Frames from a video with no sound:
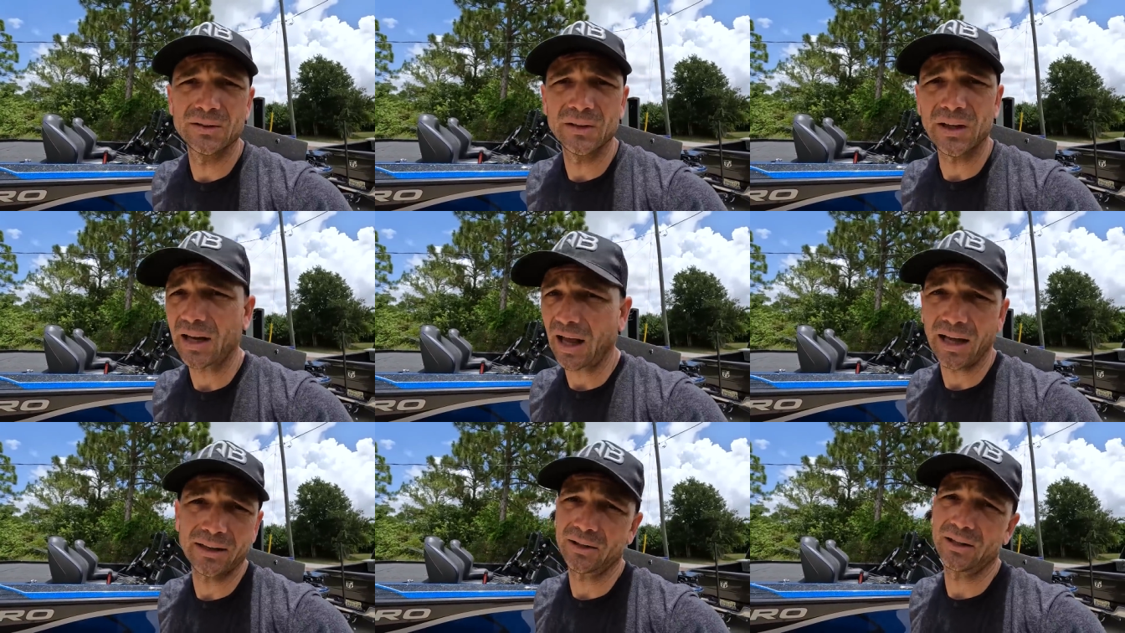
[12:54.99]
Like,
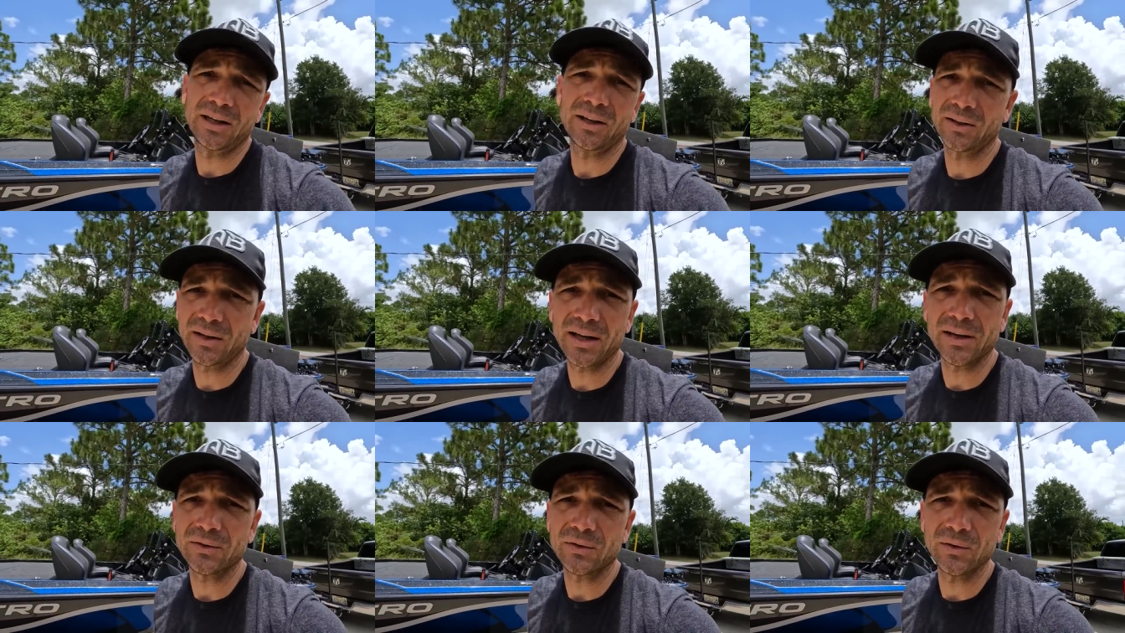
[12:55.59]
I could care
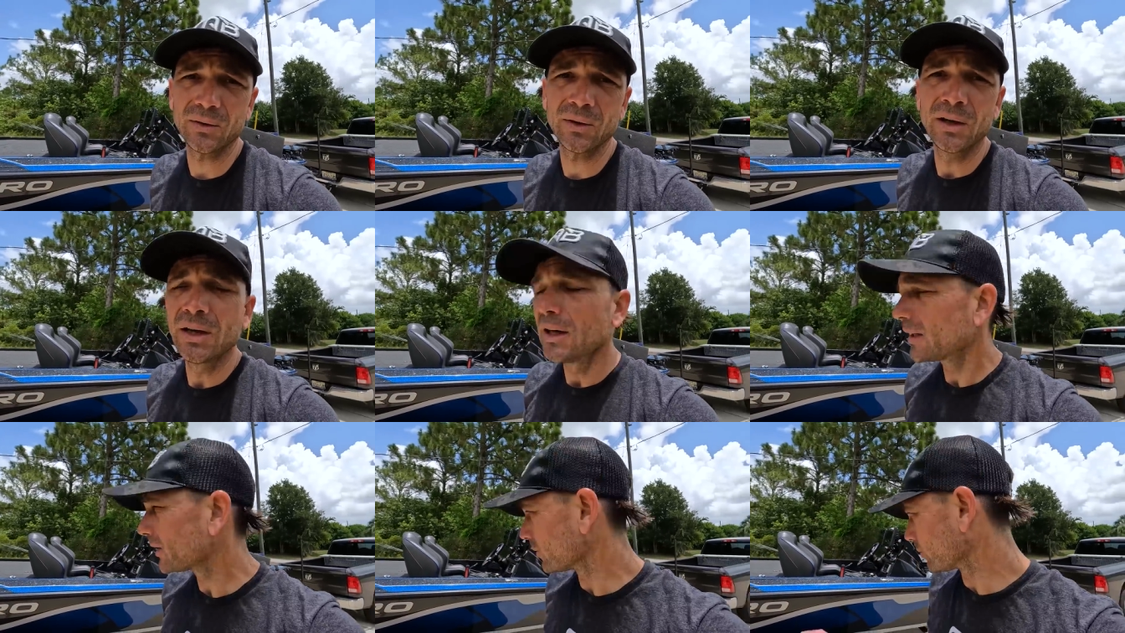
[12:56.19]
less, dude.
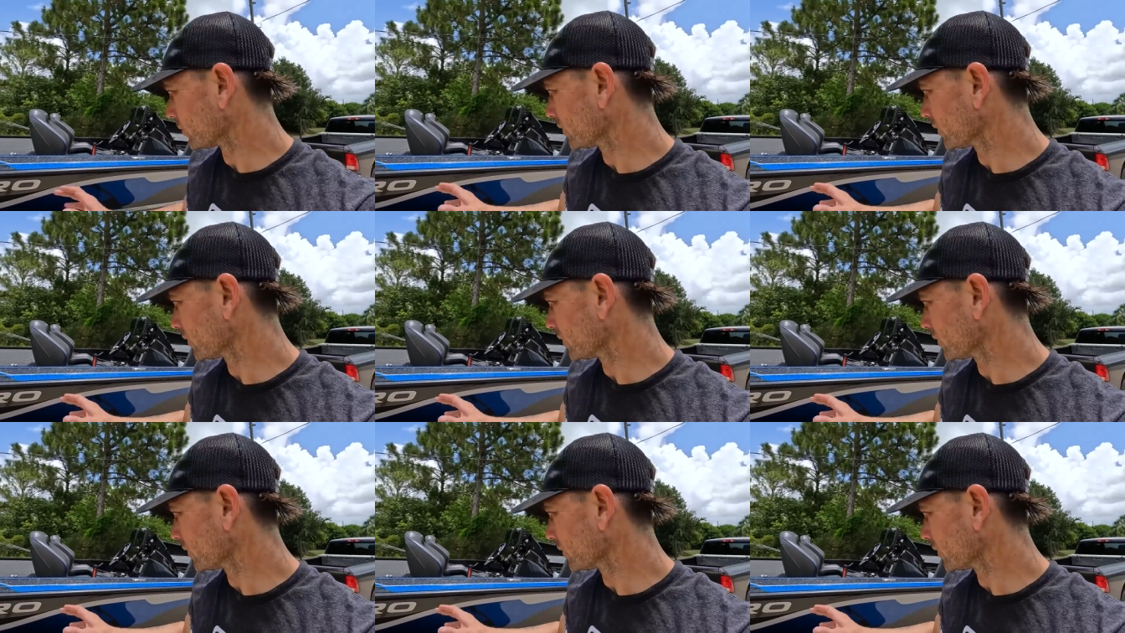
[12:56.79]
Because